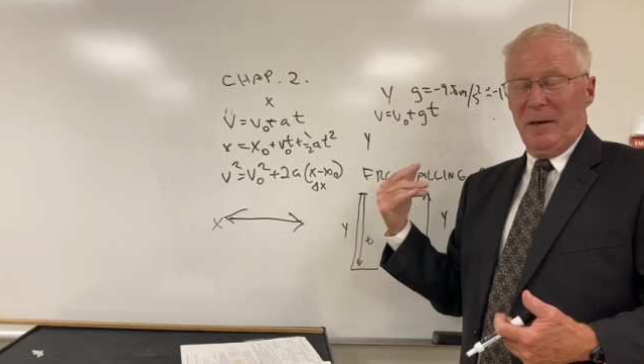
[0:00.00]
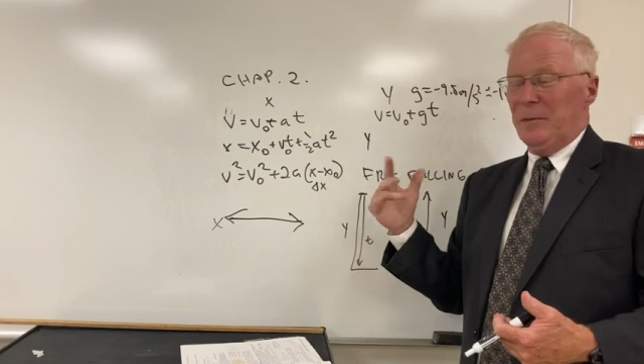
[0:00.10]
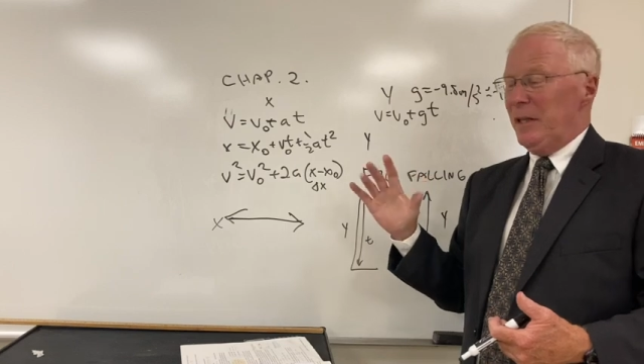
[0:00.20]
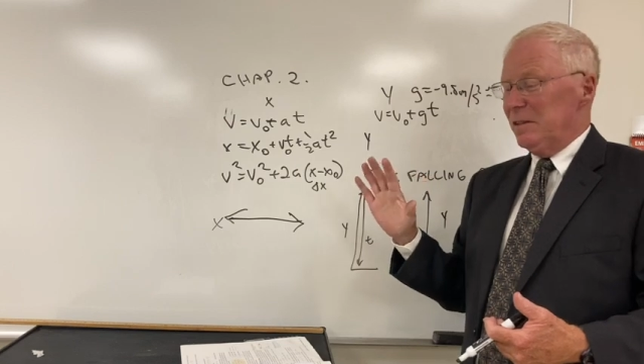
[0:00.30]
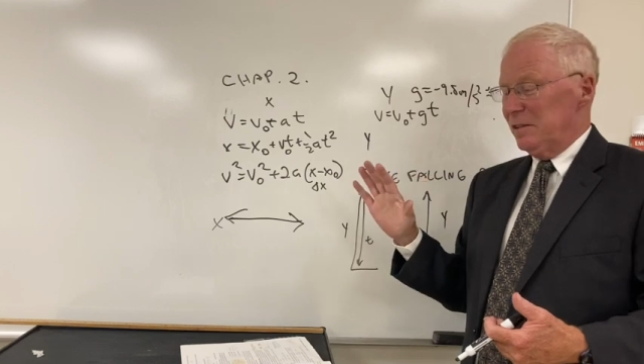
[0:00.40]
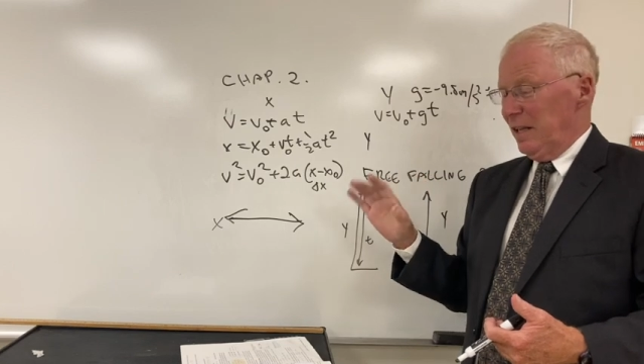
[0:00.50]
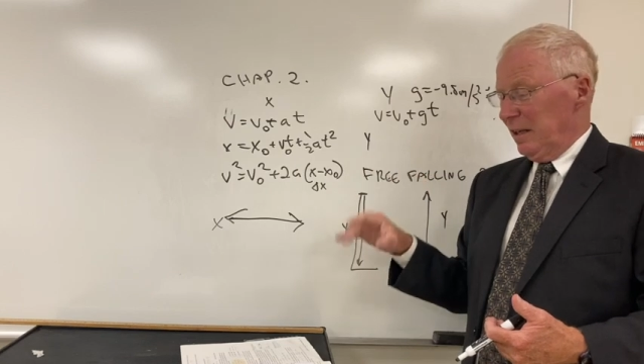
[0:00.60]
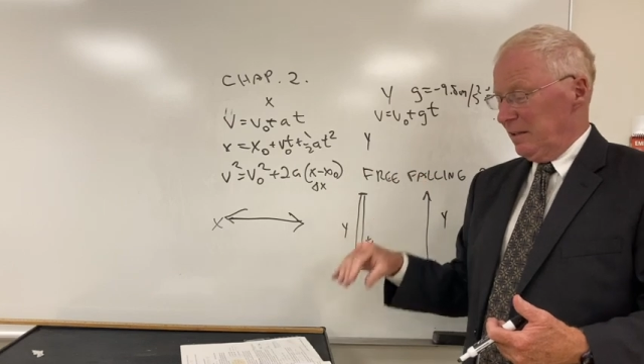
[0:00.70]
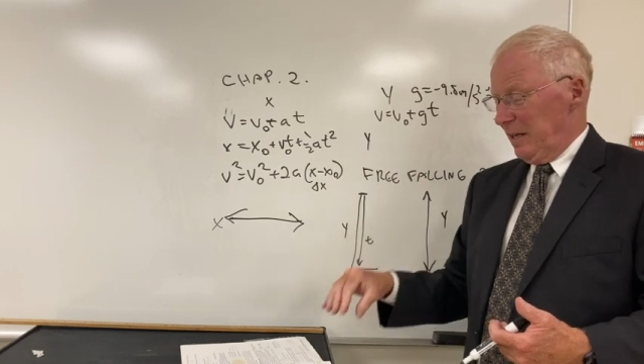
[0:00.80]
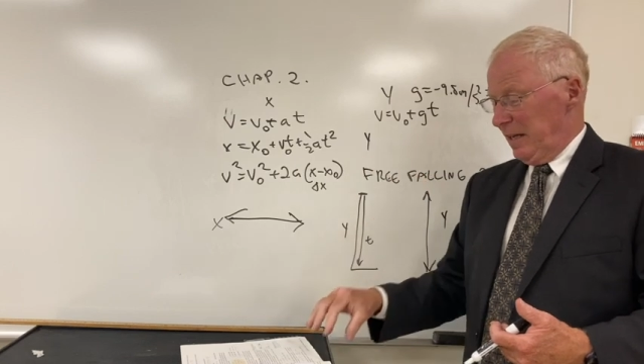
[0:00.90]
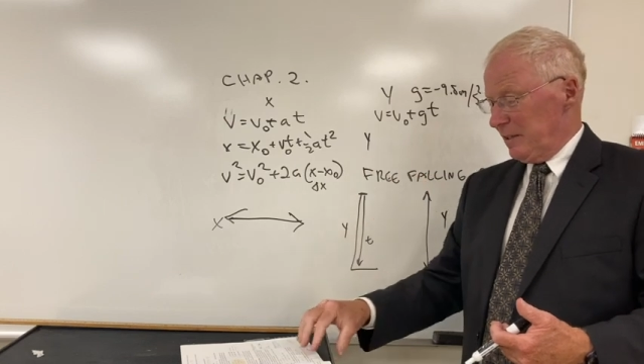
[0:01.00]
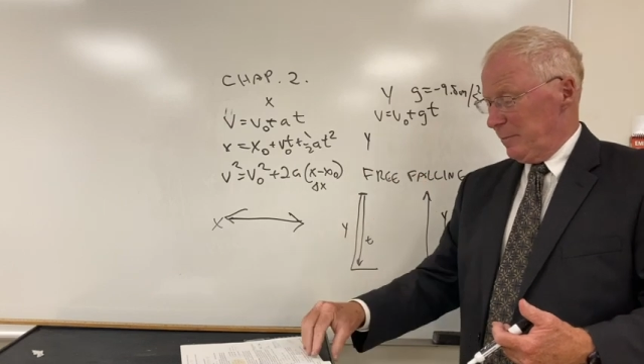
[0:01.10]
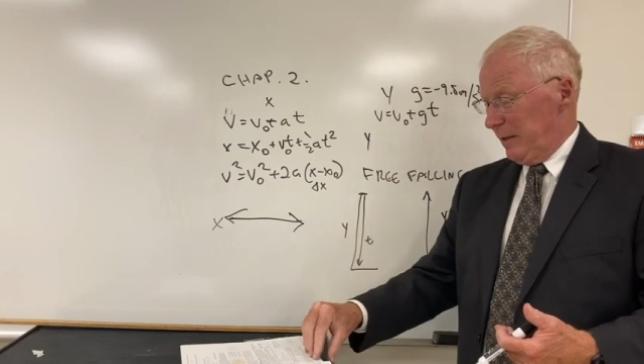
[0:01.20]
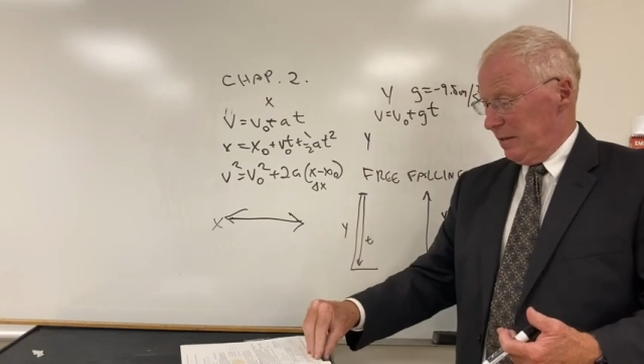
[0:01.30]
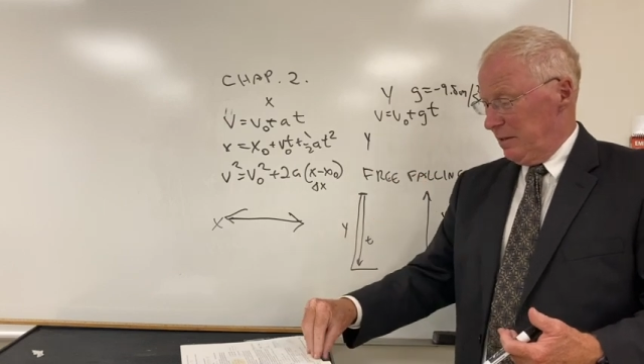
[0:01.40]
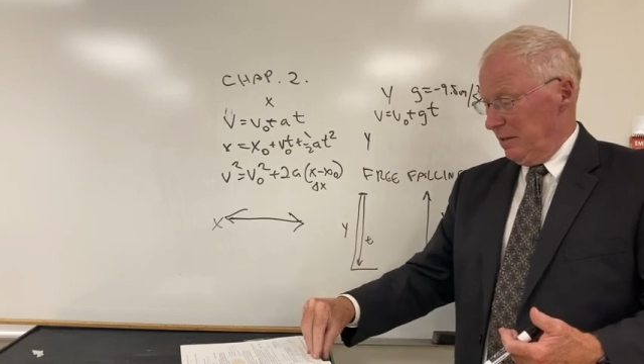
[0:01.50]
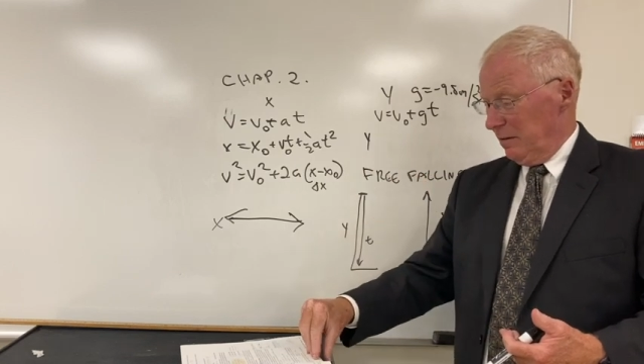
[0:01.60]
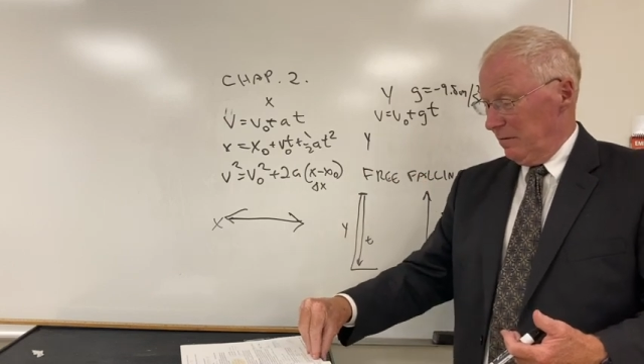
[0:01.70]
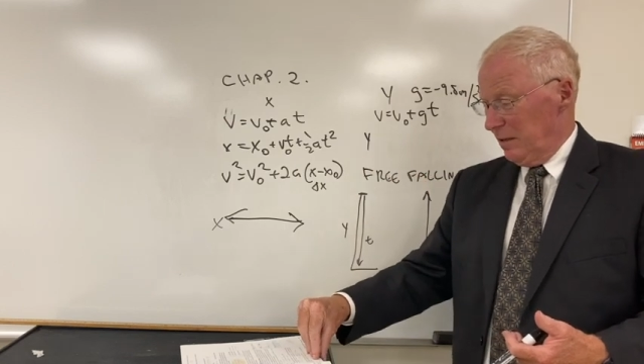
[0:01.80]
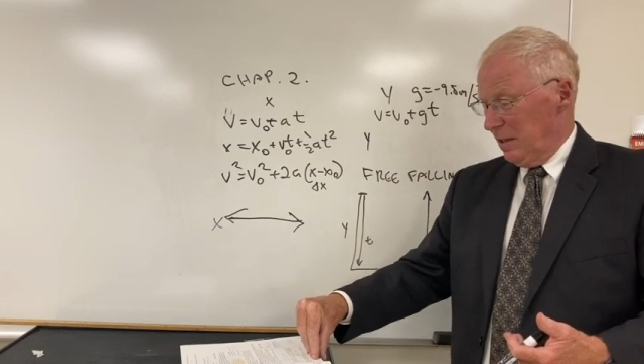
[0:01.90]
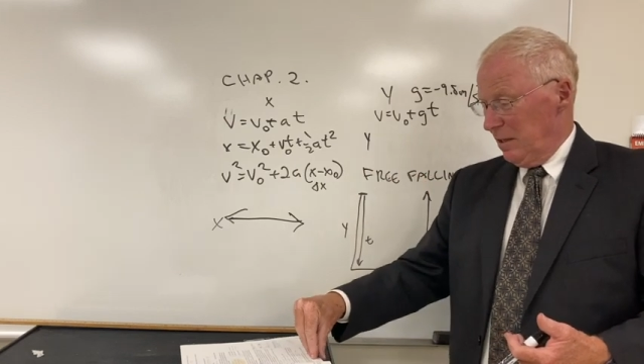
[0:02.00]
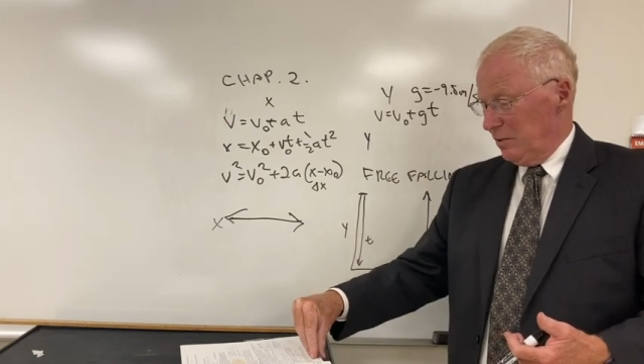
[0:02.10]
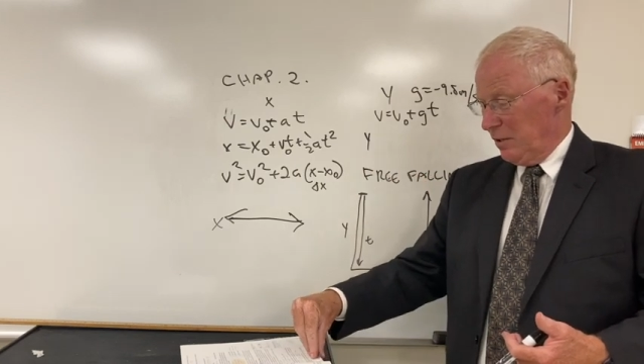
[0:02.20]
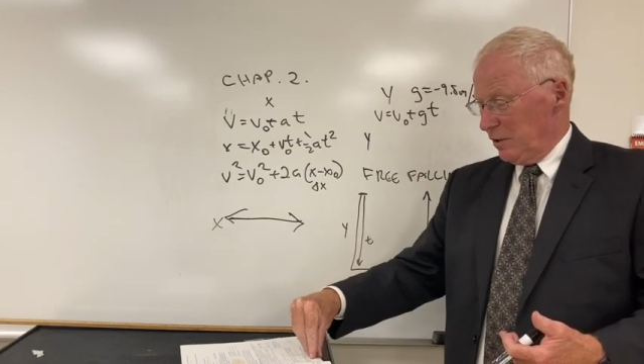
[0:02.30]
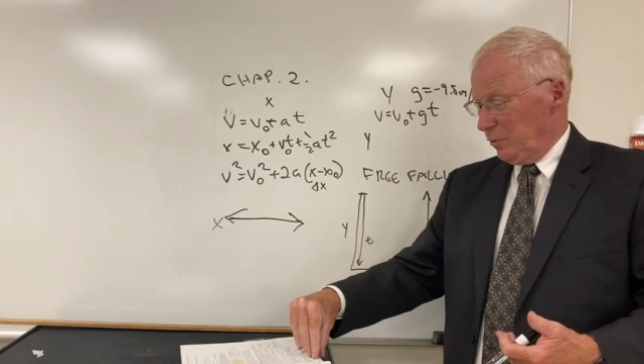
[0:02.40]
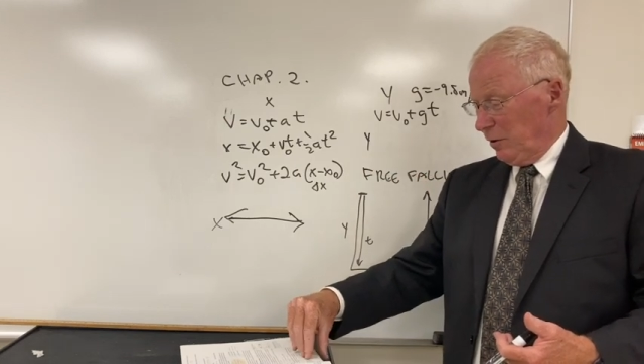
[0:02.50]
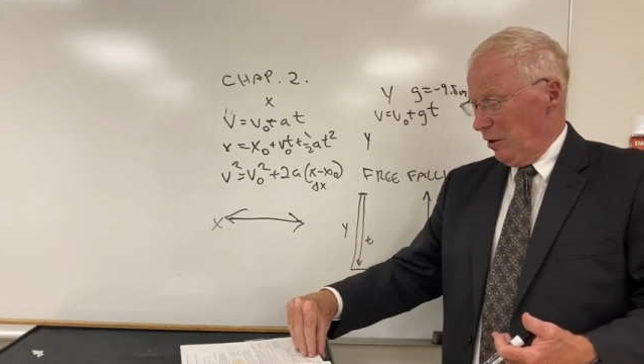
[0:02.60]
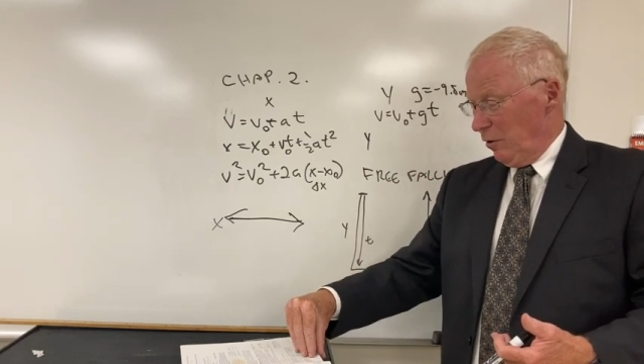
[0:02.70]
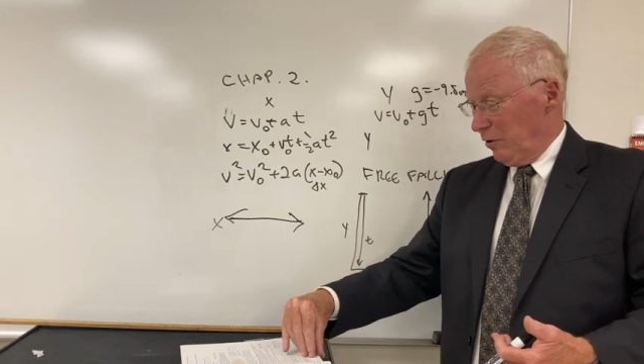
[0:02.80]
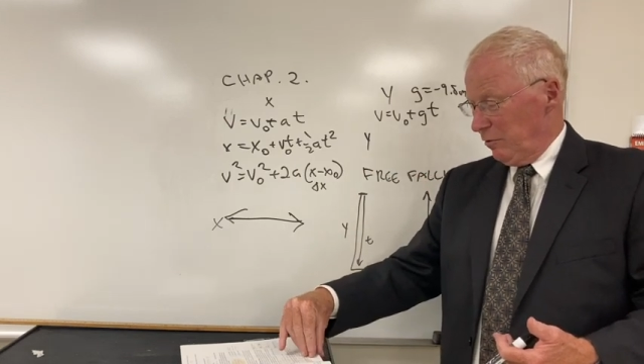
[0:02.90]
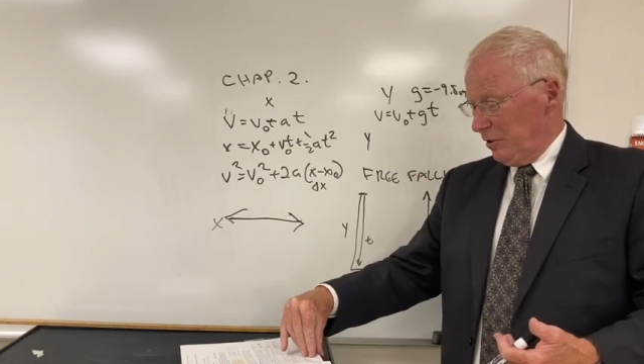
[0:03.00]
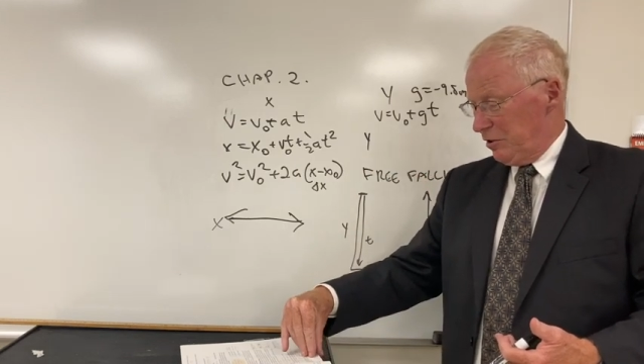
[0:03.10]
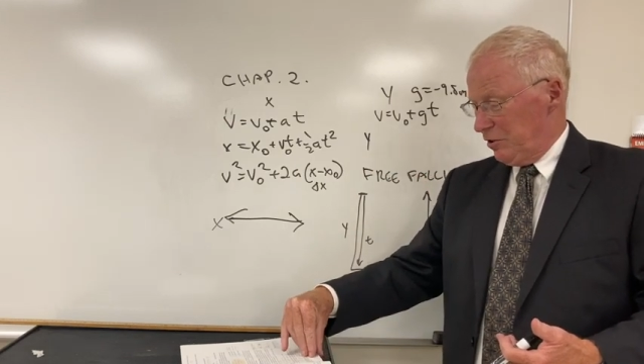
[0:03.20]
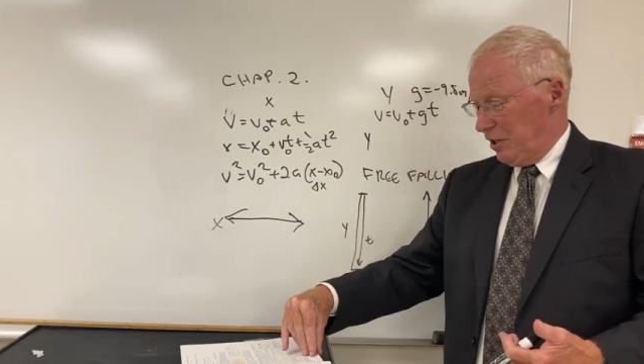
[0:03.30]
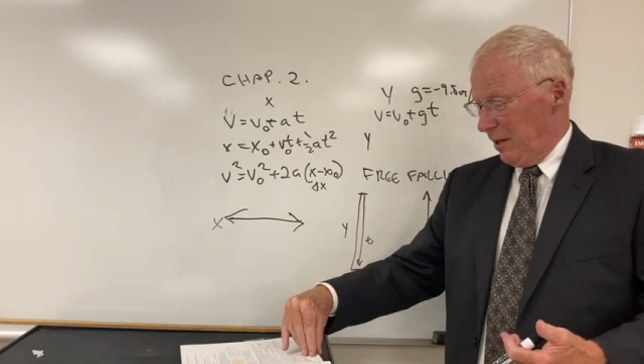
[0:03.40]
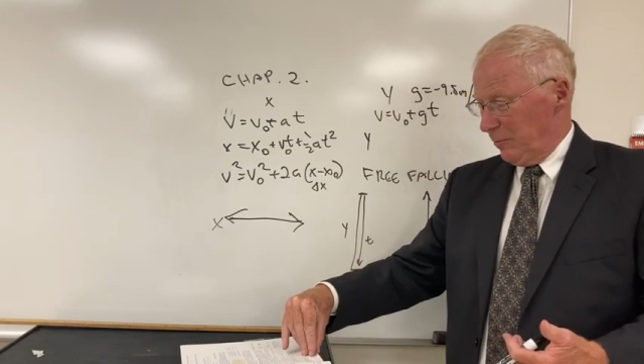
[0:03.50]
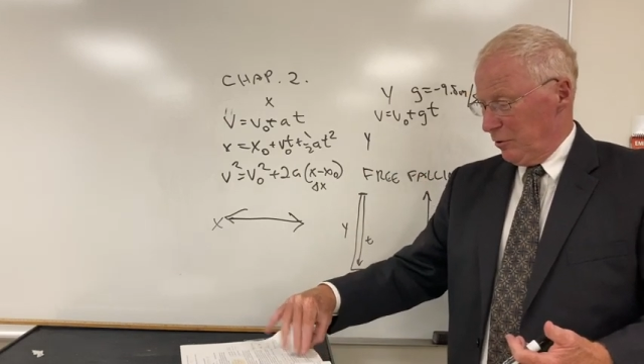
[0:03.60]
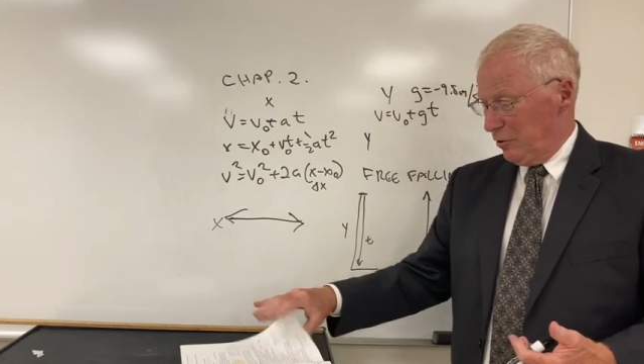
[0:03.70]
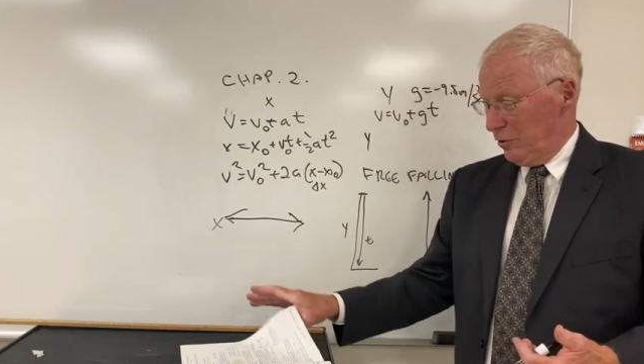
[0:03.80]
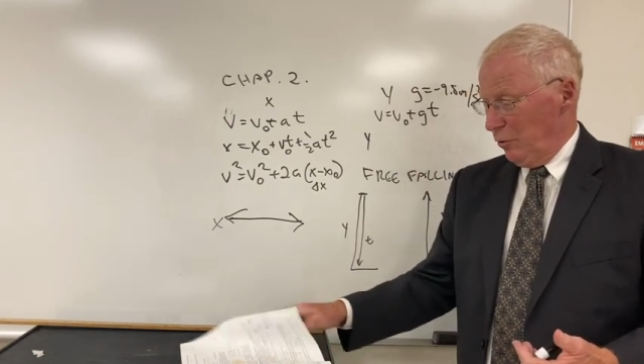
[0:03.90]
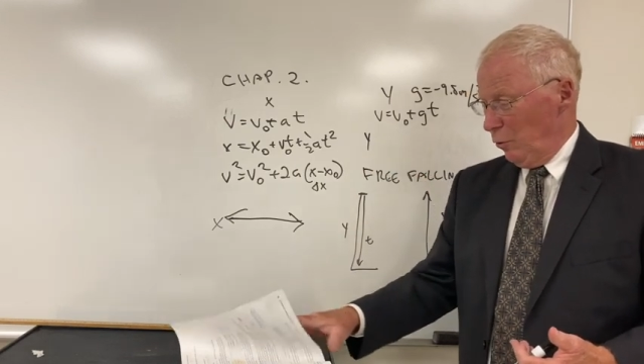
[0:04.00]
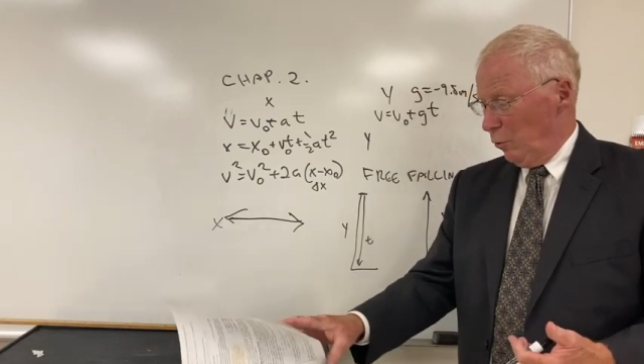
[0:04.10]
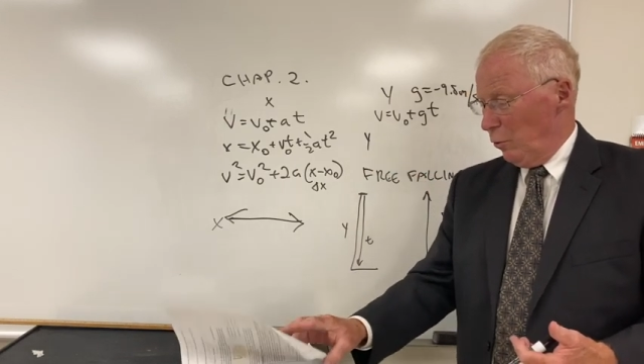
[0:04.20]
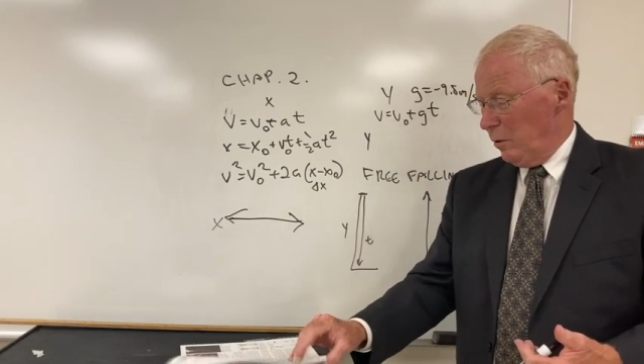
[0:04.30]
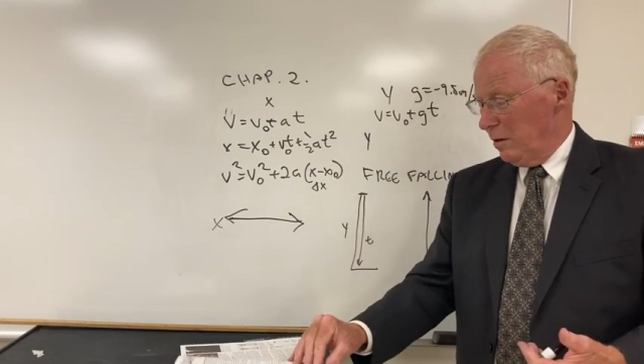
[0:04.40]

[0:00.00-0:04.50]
but that's not the aspect here. So that's really all there is to chapter 2,